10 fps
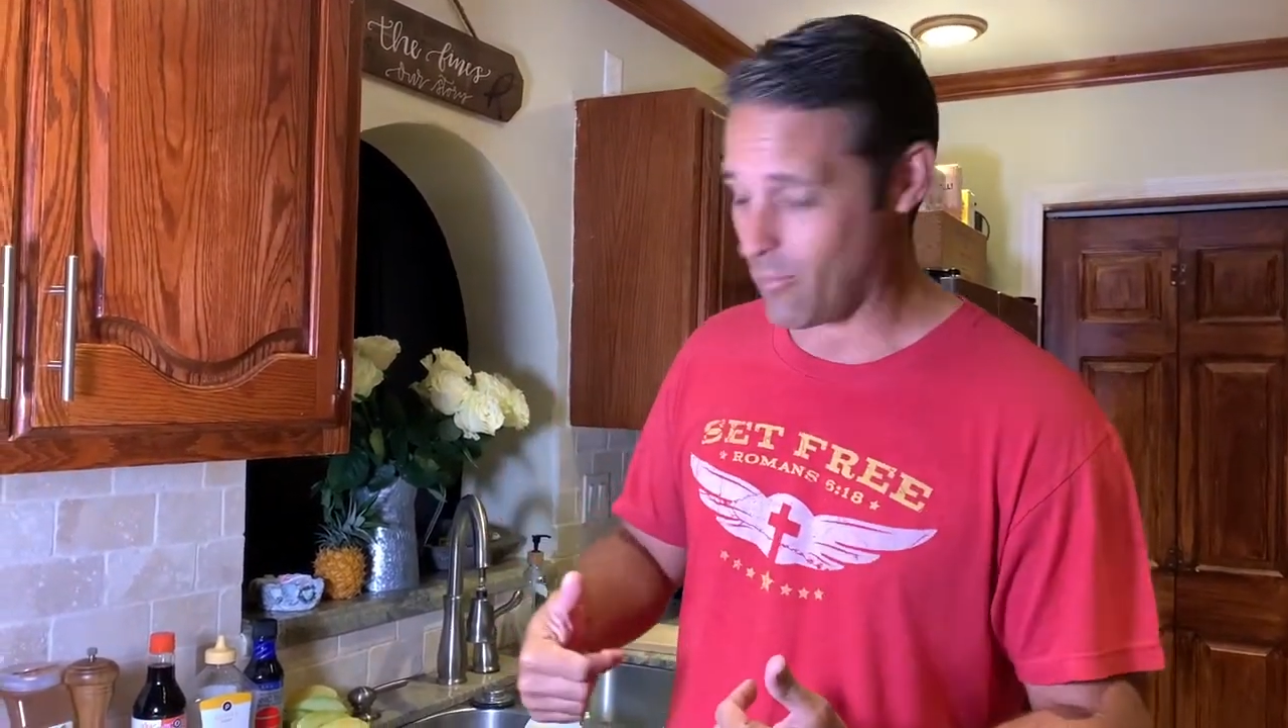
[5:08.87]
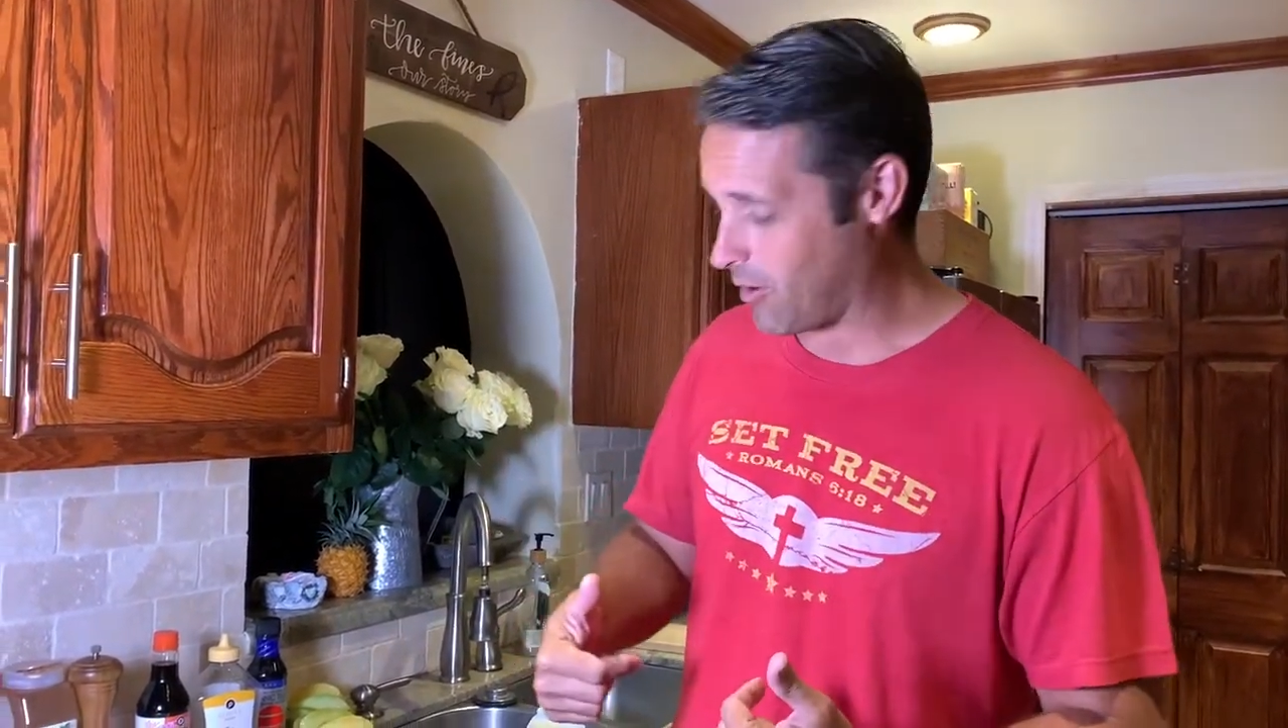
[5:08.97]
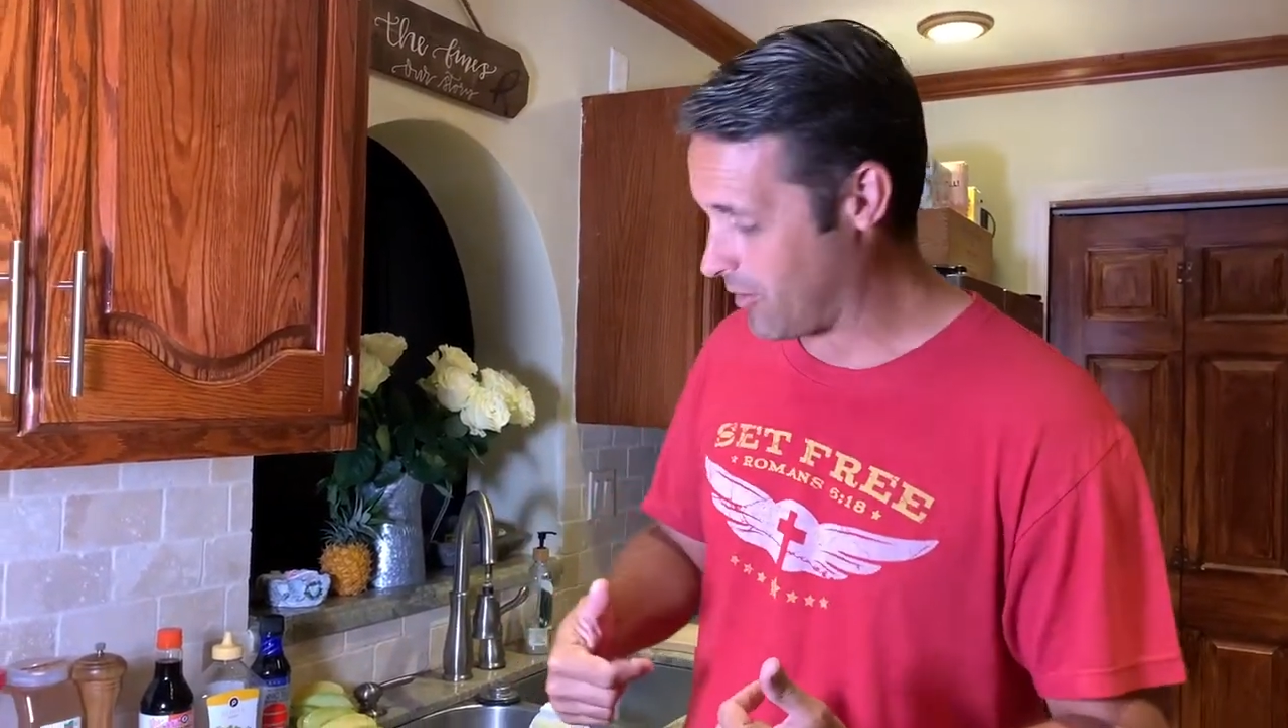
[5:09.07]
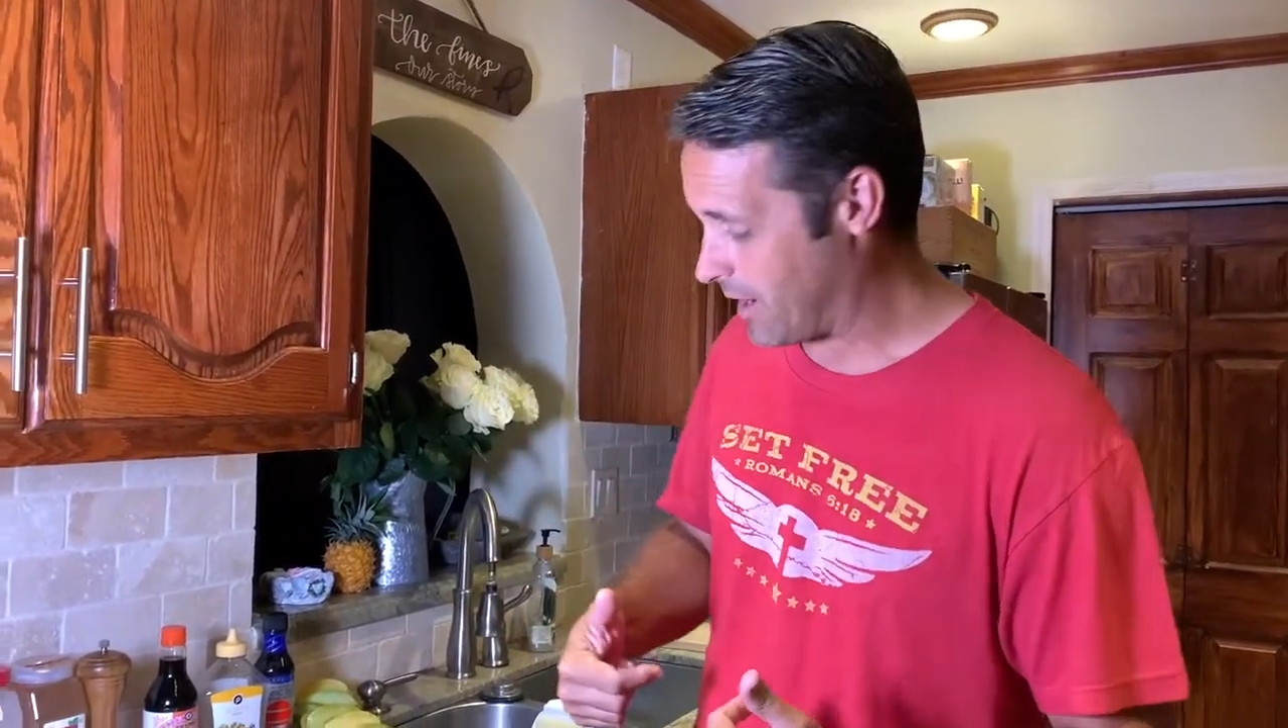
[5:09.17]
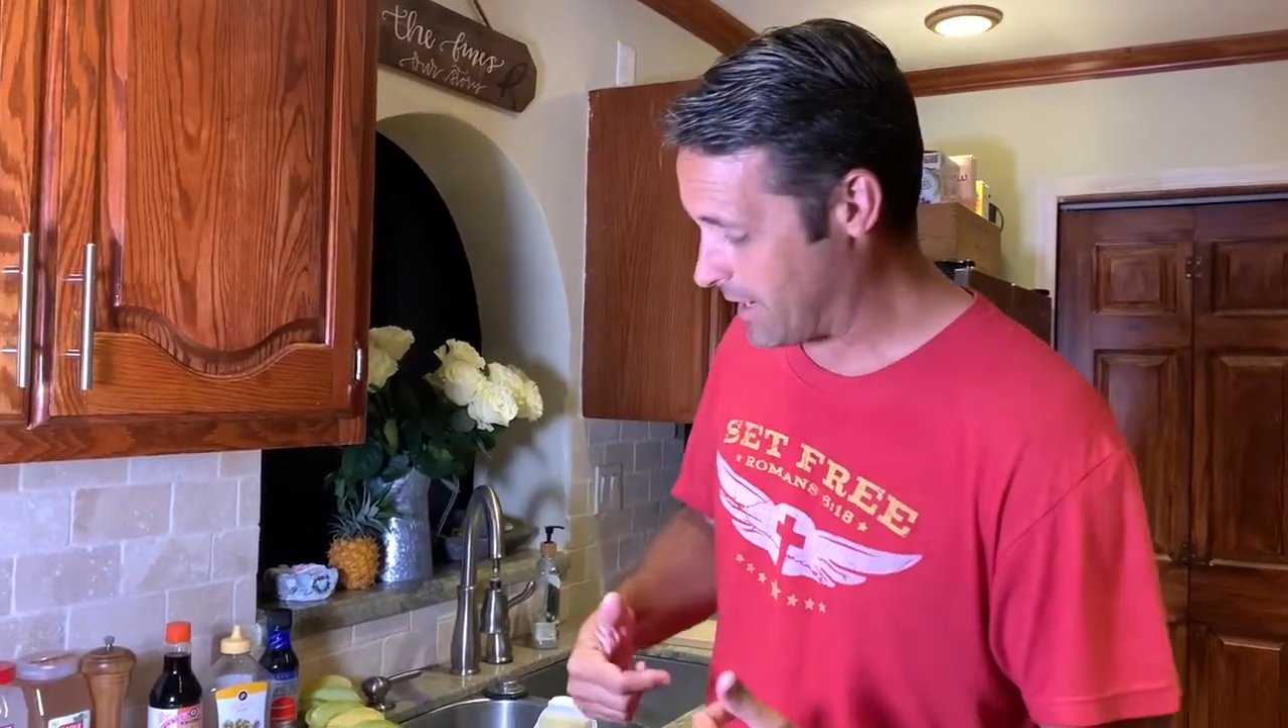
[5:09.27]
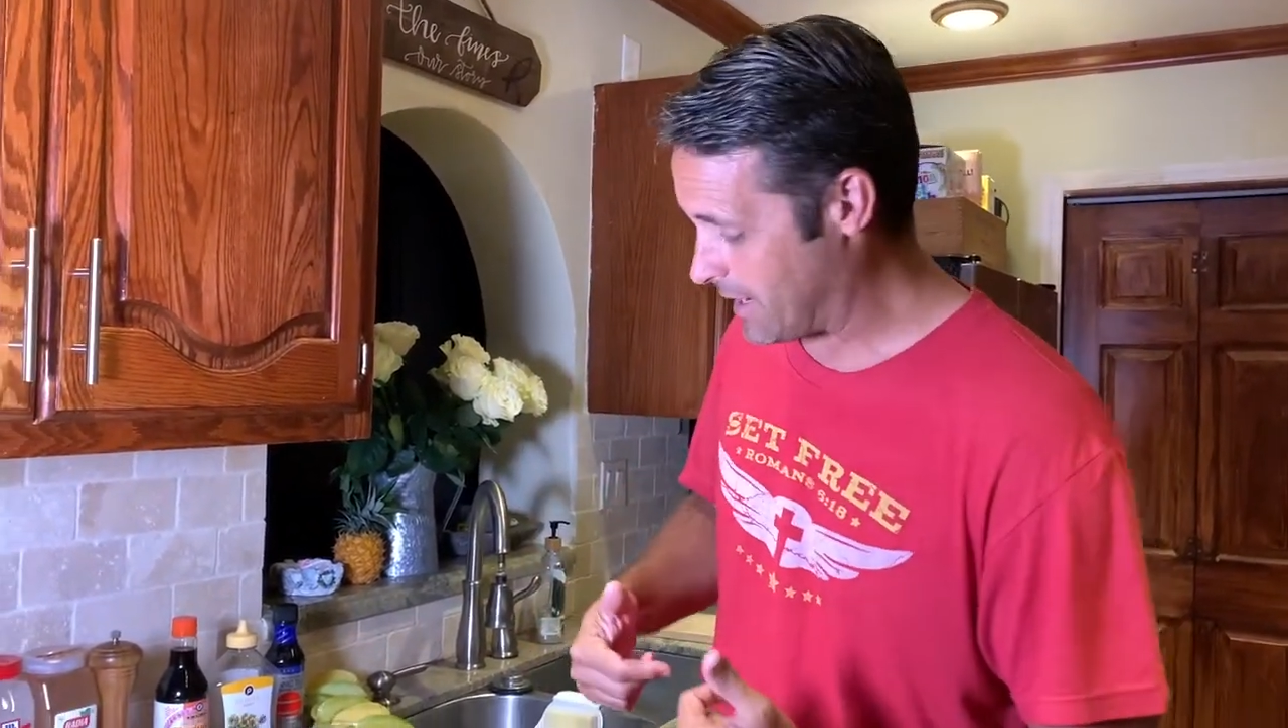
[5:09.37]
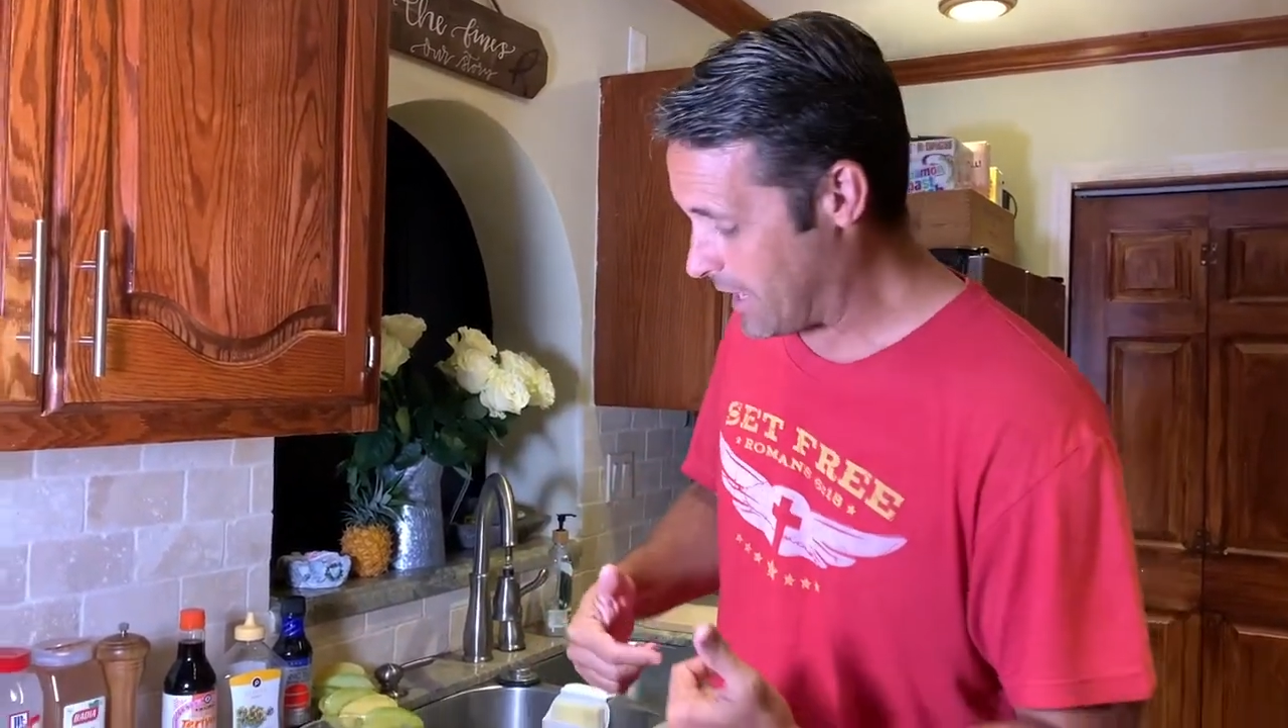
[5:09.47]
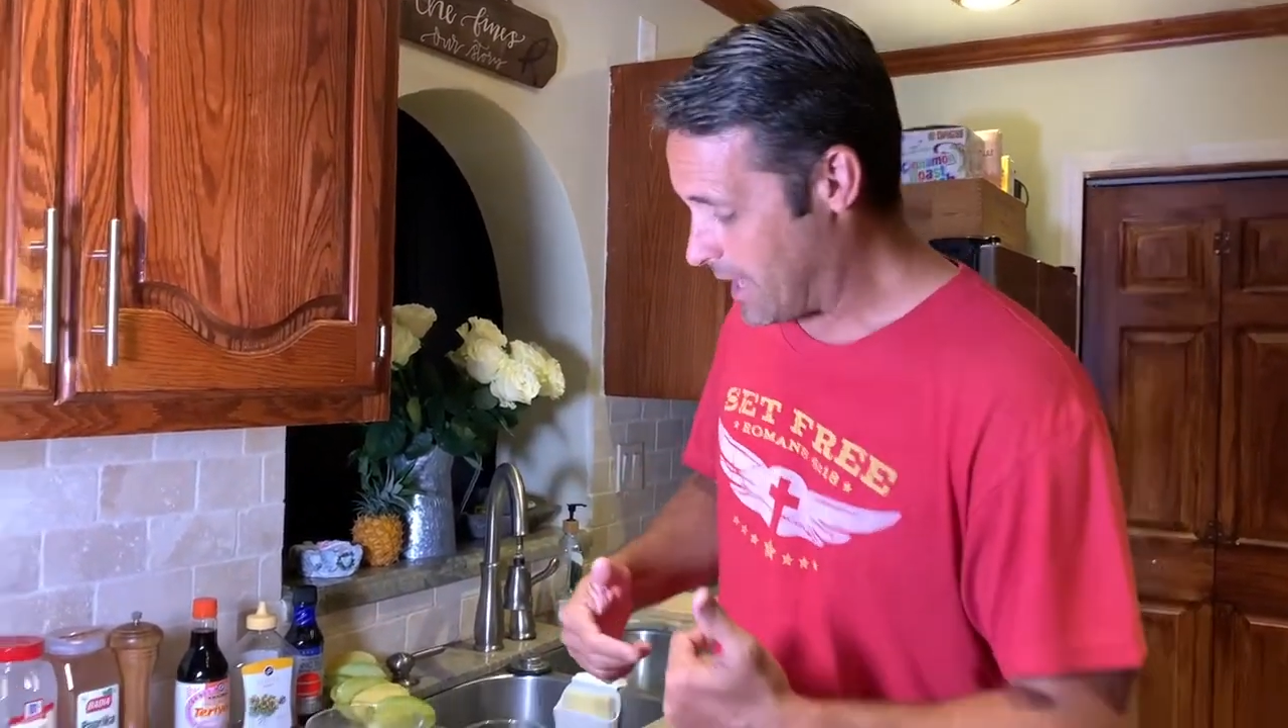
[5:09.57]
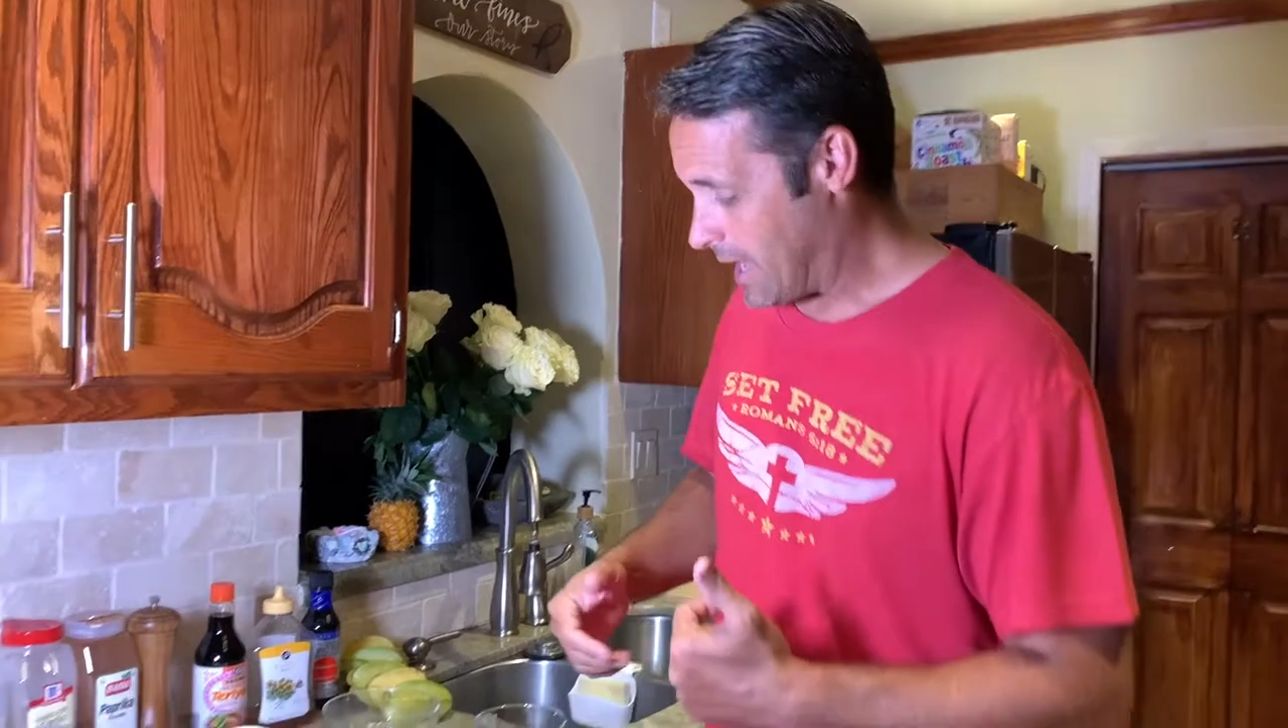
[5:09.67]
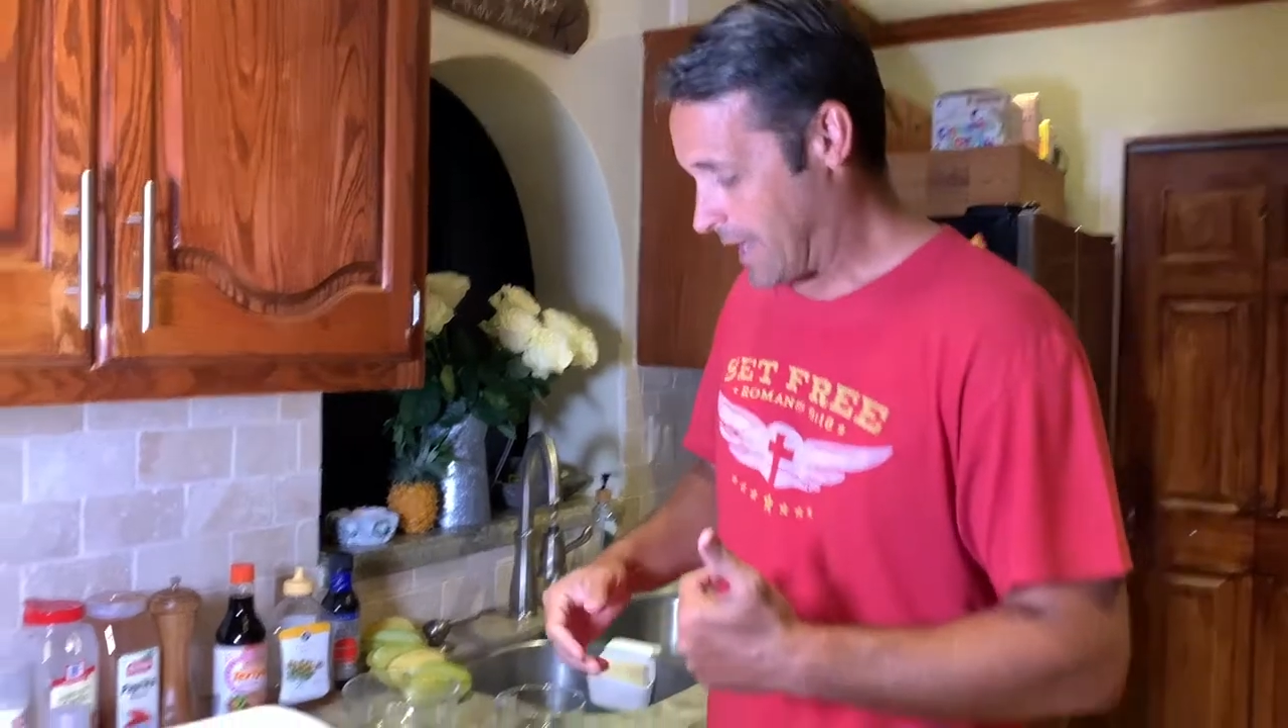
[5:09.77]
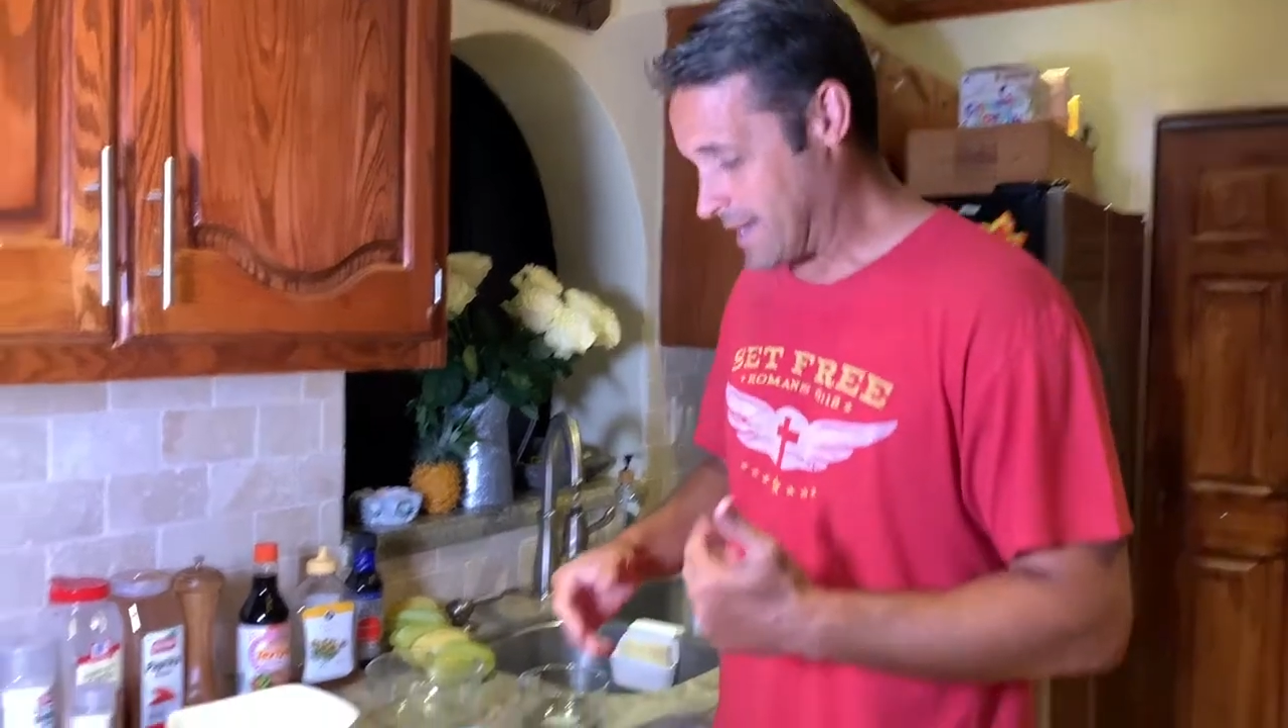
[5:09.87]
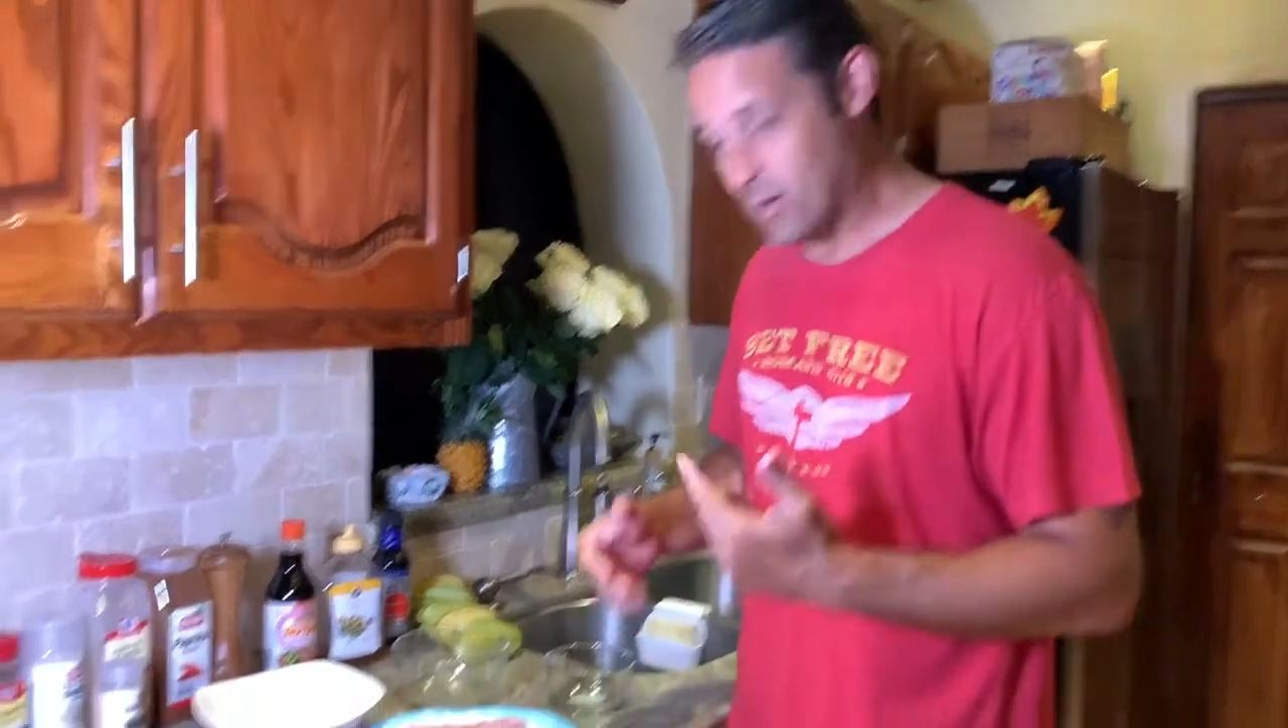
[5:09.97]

already. And guys,